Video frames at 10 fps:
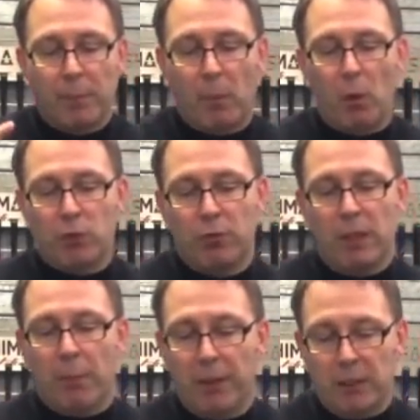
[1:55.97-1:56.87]
But what's
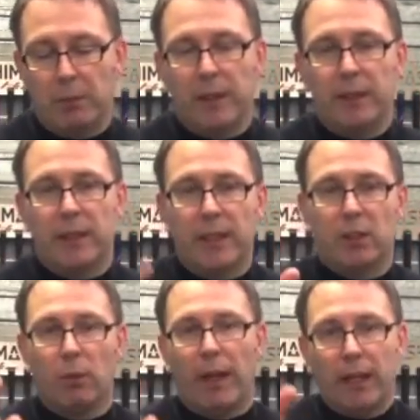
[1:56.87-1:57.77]
really impressive with this is
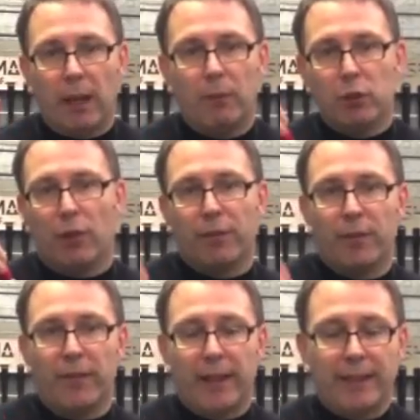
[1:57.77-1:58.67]
the way it comes off
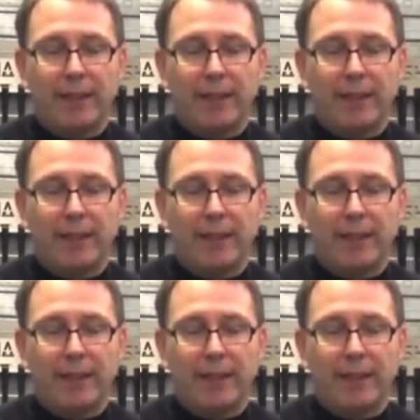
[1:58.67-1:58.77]
the face.